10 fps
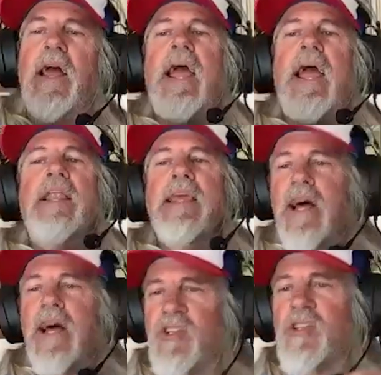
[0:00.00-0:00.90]
and
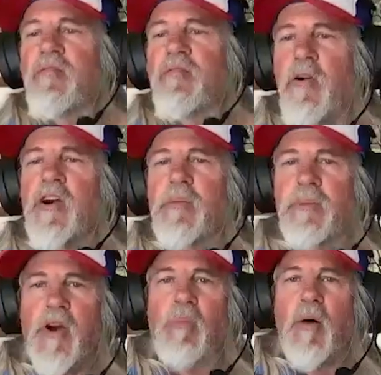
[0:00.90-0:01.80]
yes, they're very good
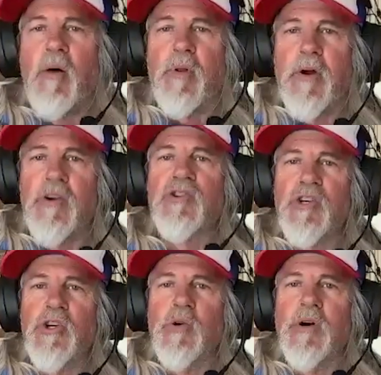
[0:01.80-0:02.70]
pickleball players
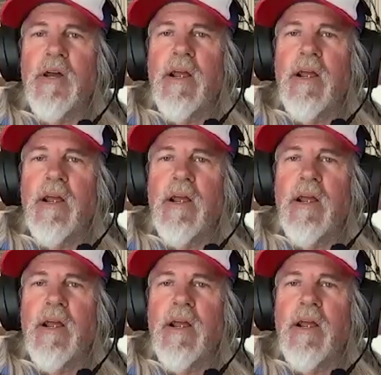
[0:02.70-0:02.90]
too.